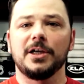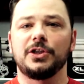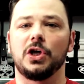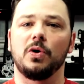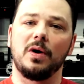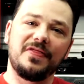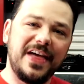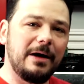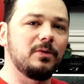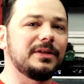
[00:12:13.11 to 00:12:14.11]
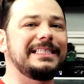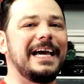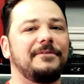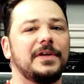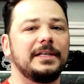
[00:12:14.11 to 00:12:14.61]
So that will
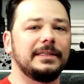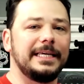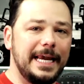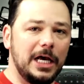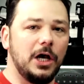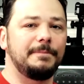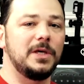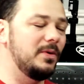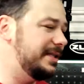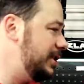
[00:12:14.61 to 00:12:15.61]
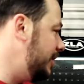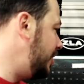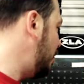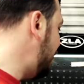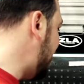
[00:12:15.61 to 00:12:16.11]
definitely help you. It's
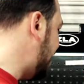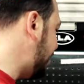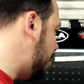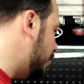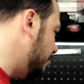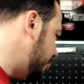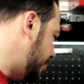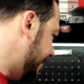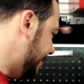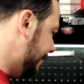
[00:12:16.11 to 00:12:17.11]
also not huge.